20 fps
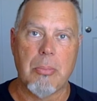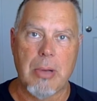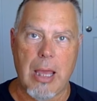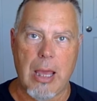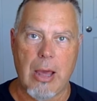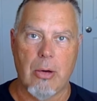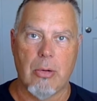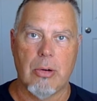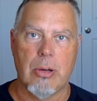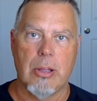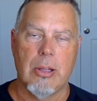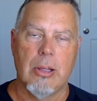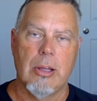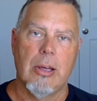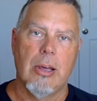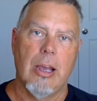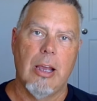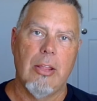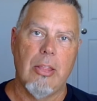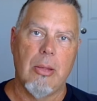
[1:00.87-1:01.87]
down
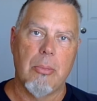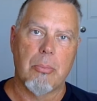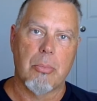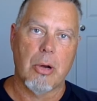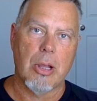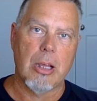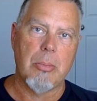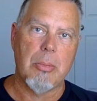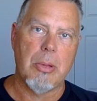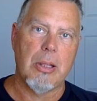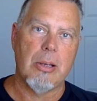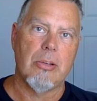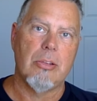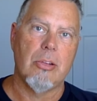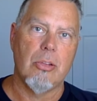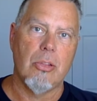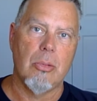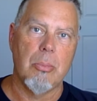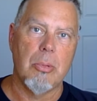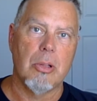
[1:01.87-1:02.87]
and then bring them
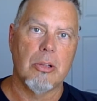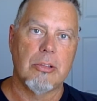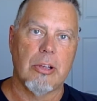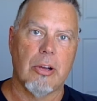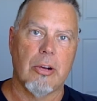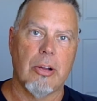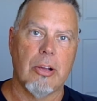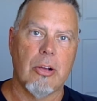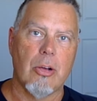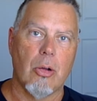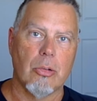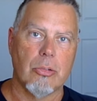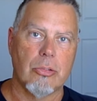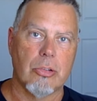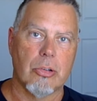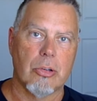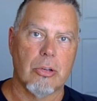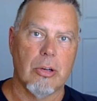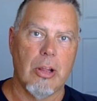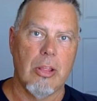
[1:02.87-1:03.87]
into the military
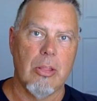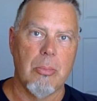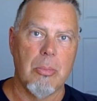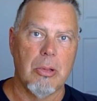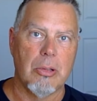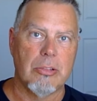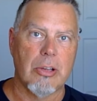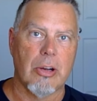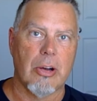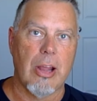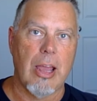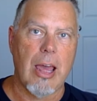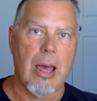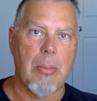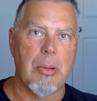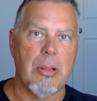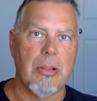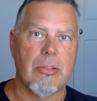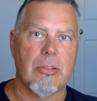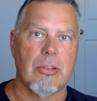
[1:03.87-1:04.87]
culture and the military
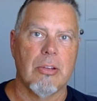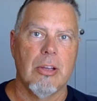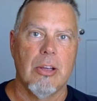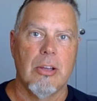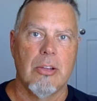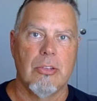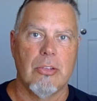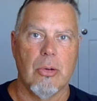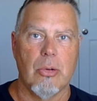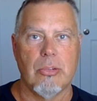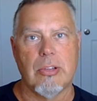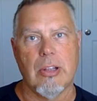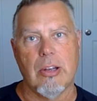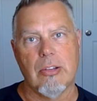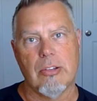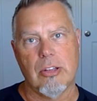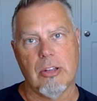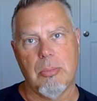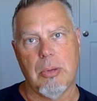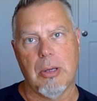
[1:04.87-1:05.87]
habits. So instead of
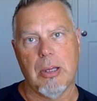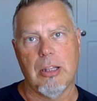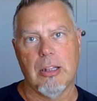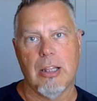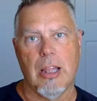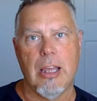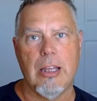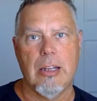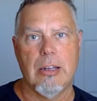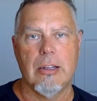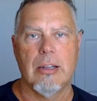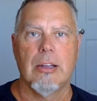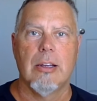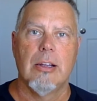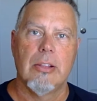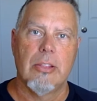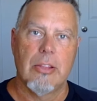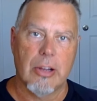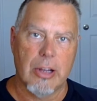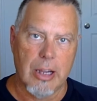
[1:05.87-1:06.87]
sleeping in late,
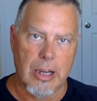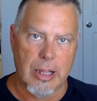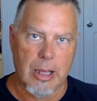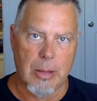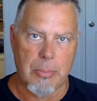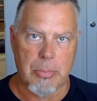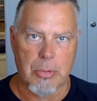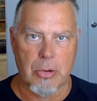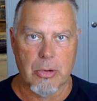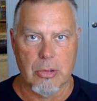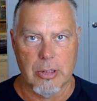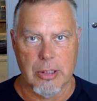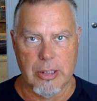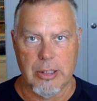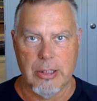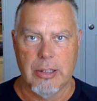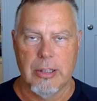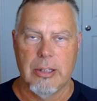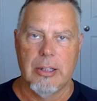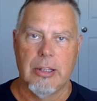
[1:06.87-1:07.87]
they're getting up early.
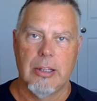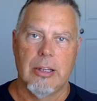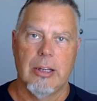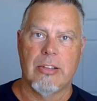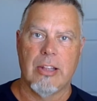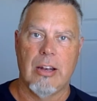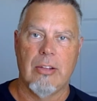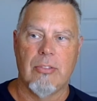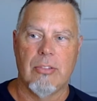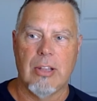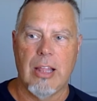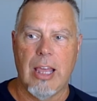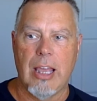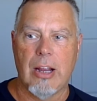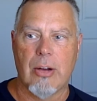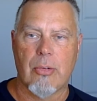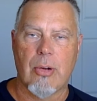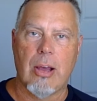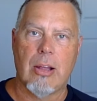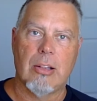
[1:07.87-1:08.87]
Instead of laying
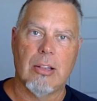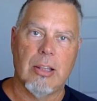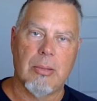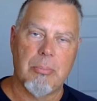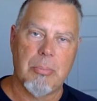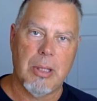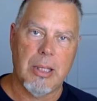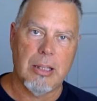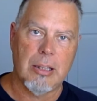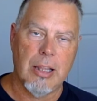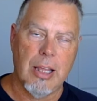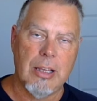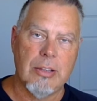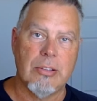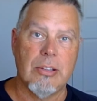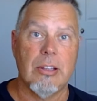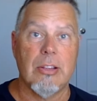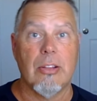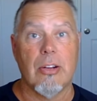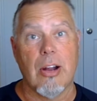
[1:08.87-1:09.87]
around being
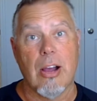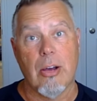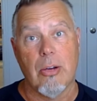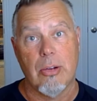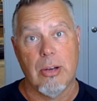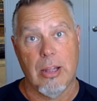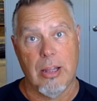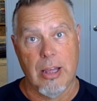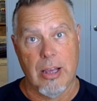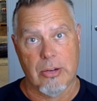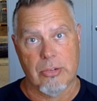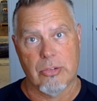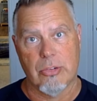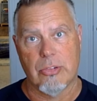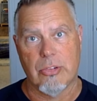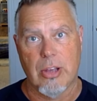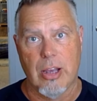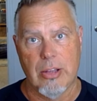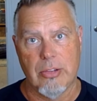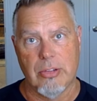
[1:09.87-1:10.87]
lazy, they're out
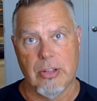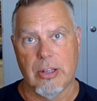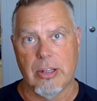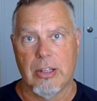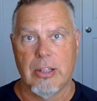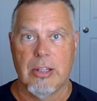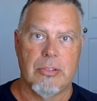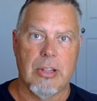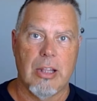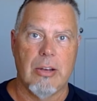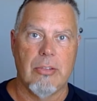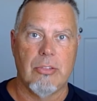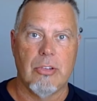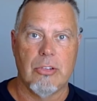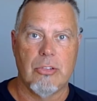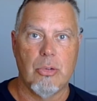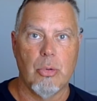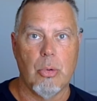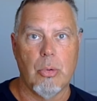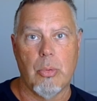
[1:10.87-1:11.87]
exercising. Instead of
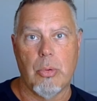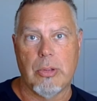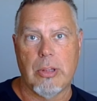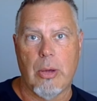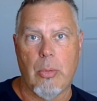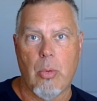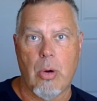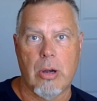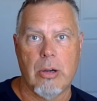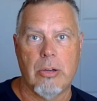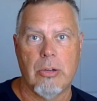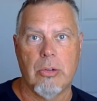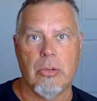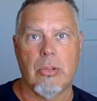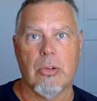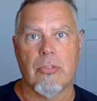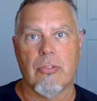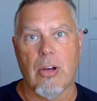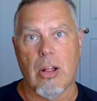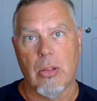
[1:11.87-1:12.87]
just doing what they want to do,
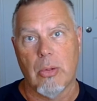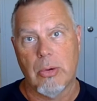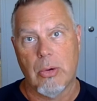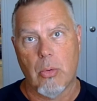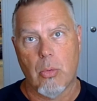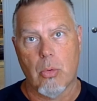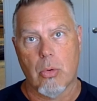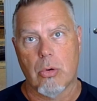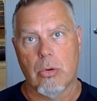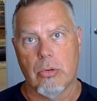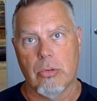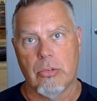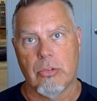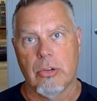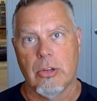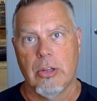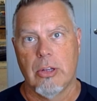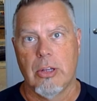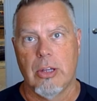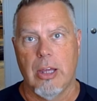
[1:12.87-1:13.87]
they're following orders.
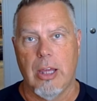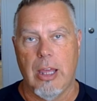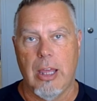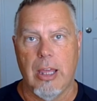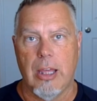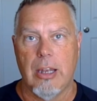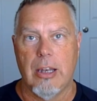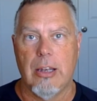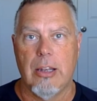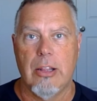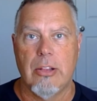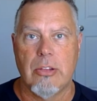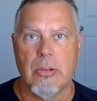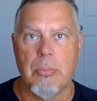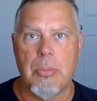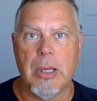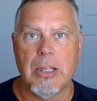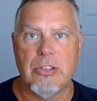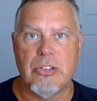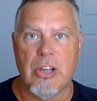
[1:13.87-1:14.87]
And it's a
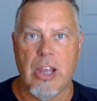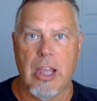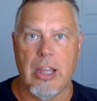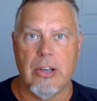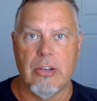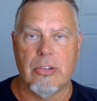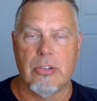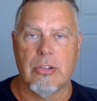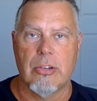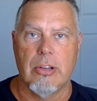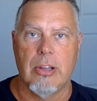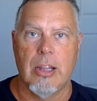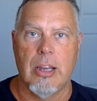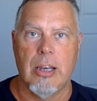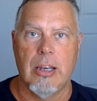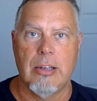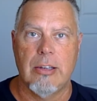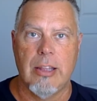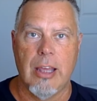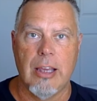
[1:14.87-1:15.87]
big change, and
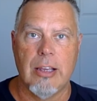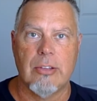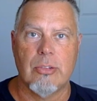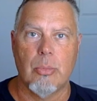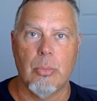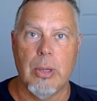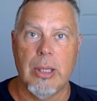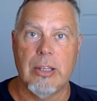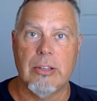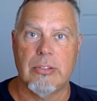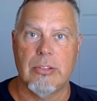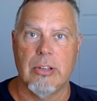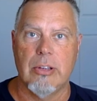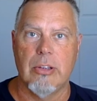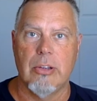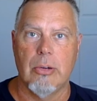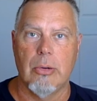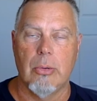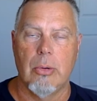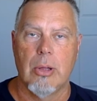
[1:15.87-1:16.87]
it takes weeks to
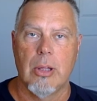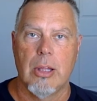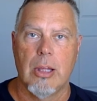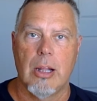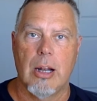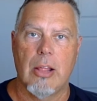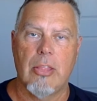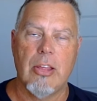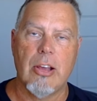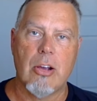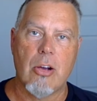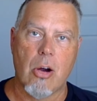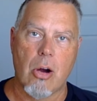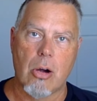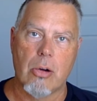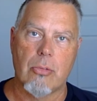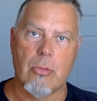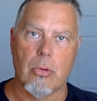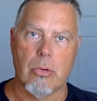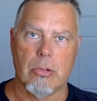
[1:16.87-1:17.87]
do. I think
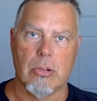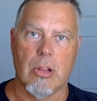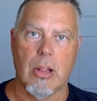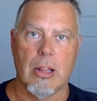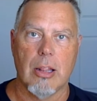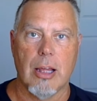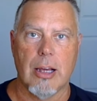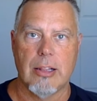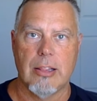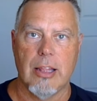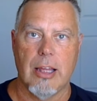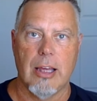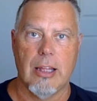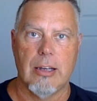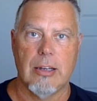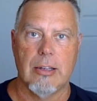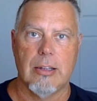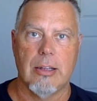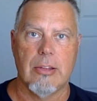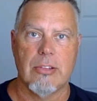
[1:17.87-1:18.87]
carnivore is a lot like that.
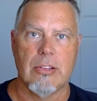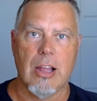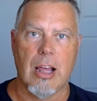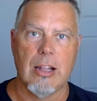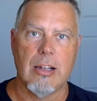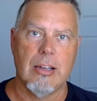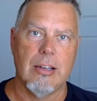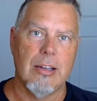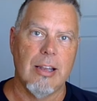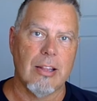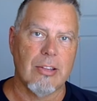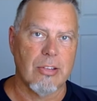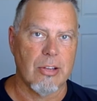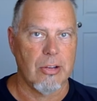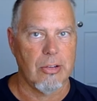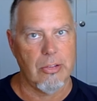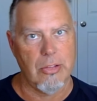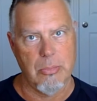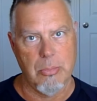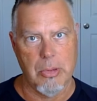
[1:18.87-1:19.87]
It's not
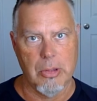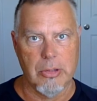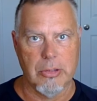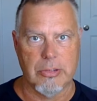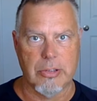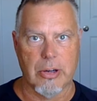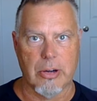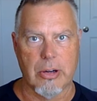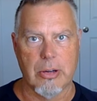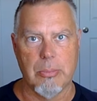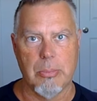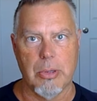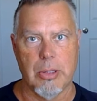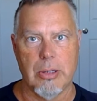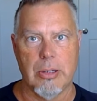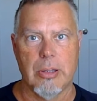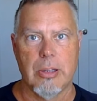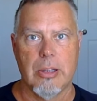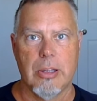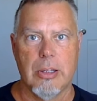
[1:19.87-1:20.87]
necessarily the military,
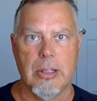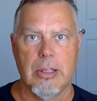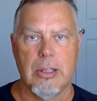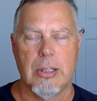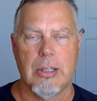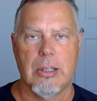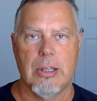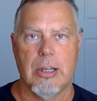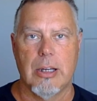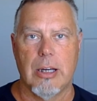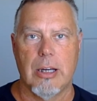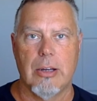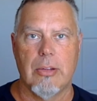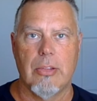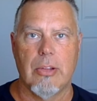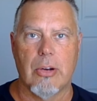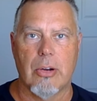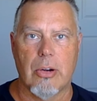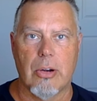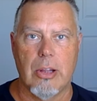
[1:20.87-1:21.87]
but
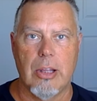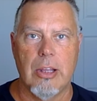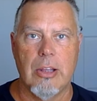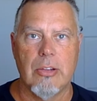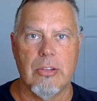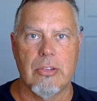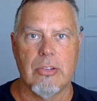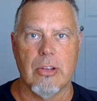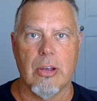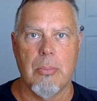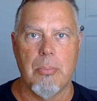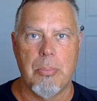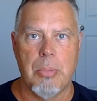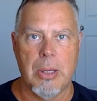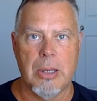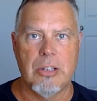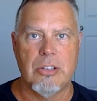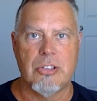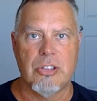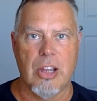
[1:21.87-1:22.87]
there is a
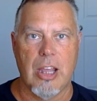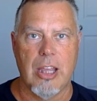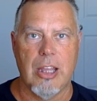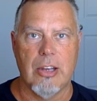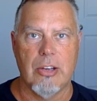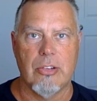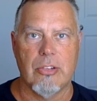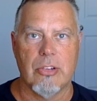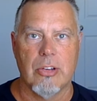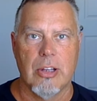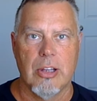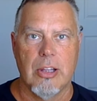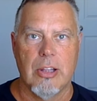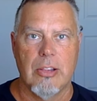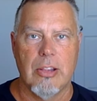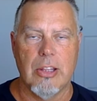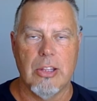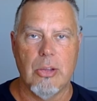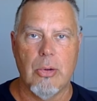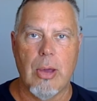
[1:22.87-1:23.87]
big change
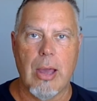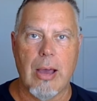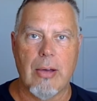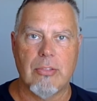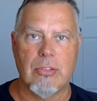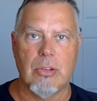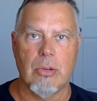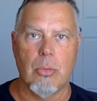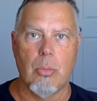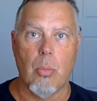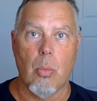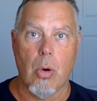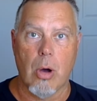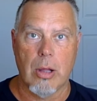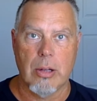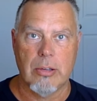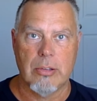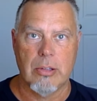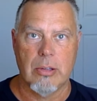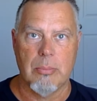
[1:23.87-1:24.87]
that you have to
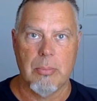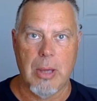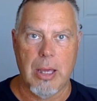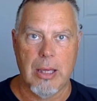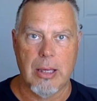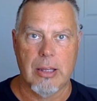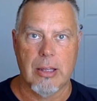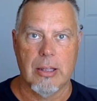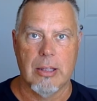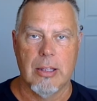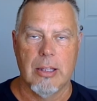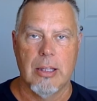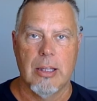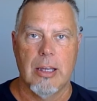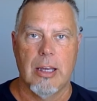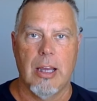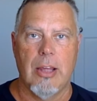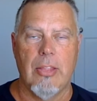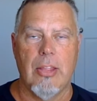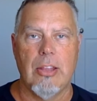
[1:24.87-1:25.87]
want to make
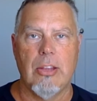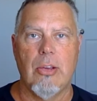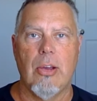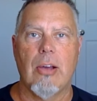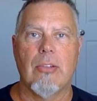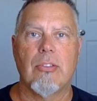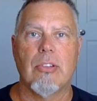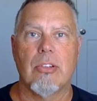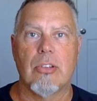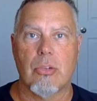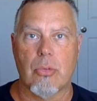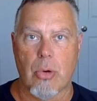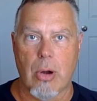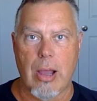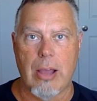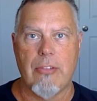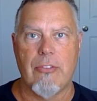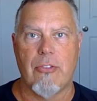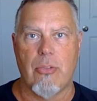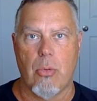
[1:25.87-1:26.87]
and then you have to
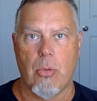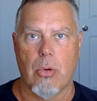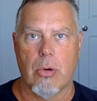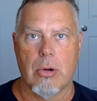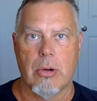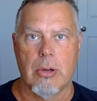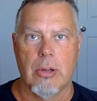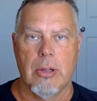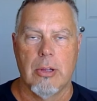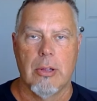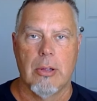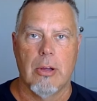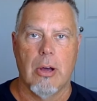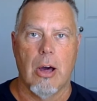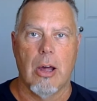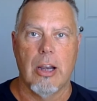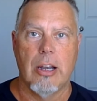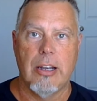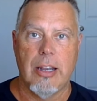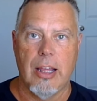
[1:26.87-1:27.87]
strive for
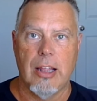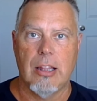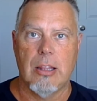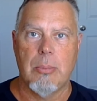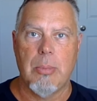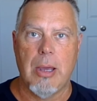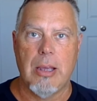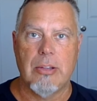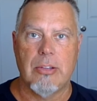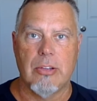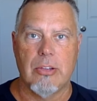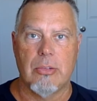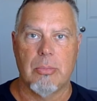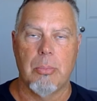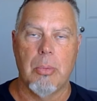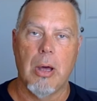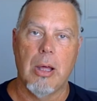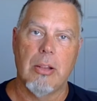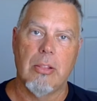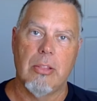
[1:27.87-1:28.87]
on a daily basis.
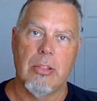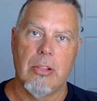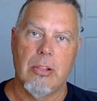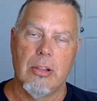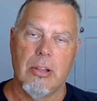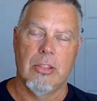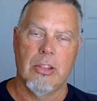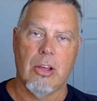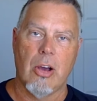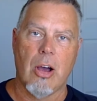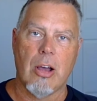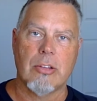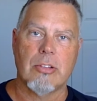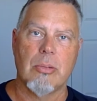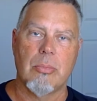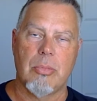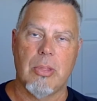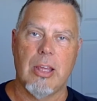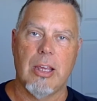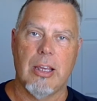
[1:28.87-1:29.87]
But the
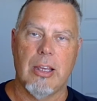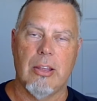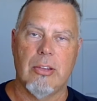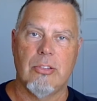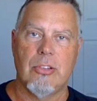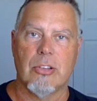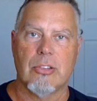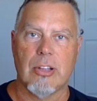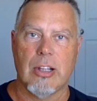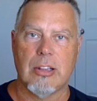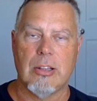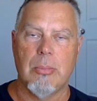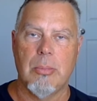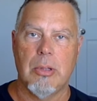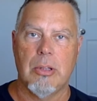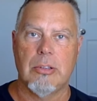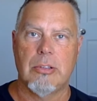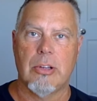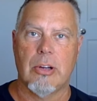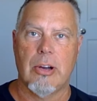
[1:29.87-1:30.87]
awesome thing is, just like the
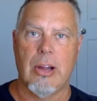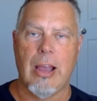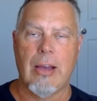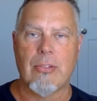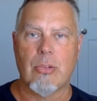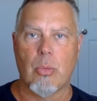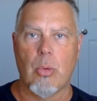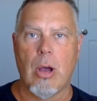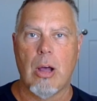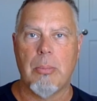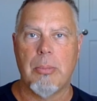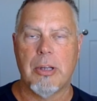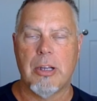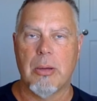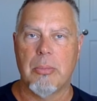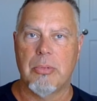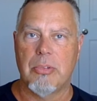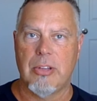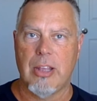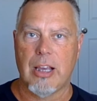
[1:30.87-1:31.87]
military, after a while it
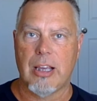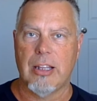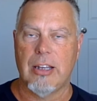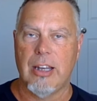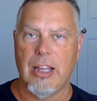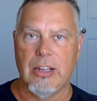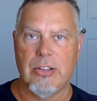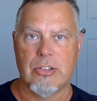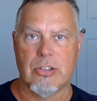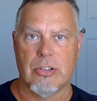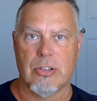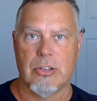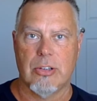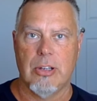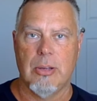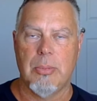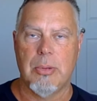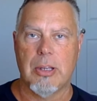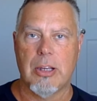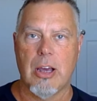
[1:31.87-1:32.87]
becomes second nature.
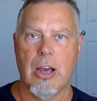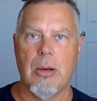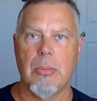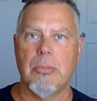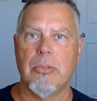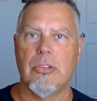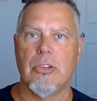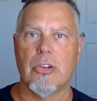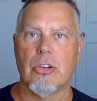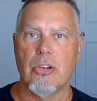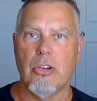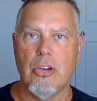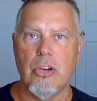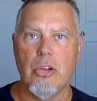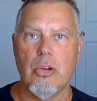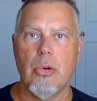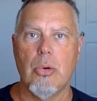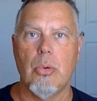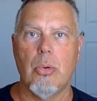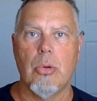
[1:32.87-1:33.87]
It becomes your
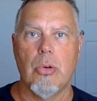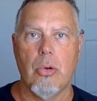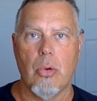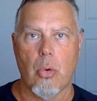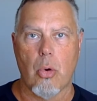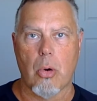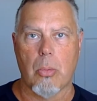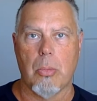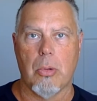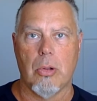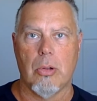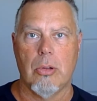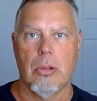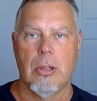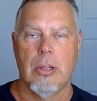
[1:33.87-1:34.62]
new normal.